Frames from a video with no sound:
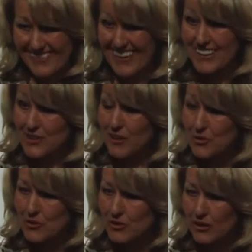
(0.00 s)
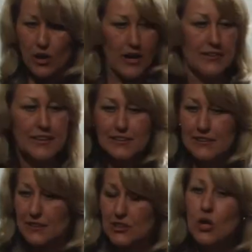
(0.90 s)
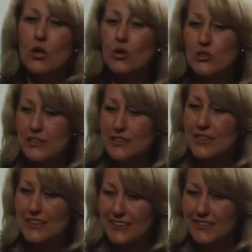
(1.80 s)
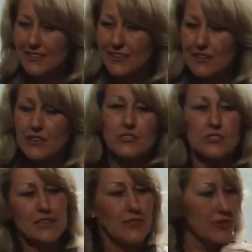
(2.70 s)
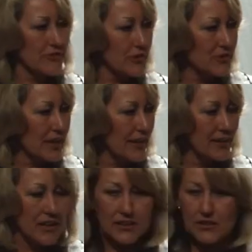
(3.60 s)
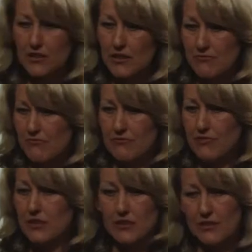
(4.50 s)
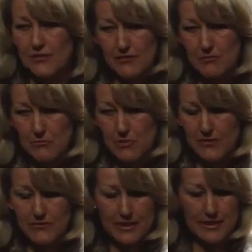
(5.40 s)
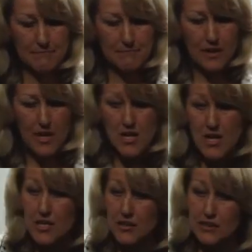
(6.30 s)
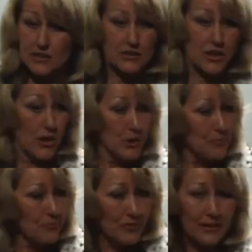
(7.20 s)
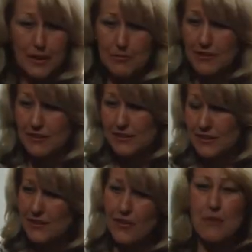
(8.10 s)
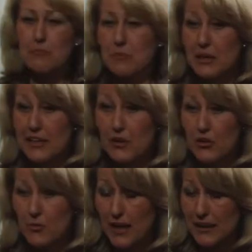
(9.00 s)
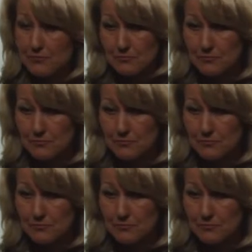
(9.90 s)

Next time you, you say, oh, I haven't eaten. It's not conscious eating. You just shove the food down and you actually don't feel like you've been fed. So, a couple of things to give up eating on the run.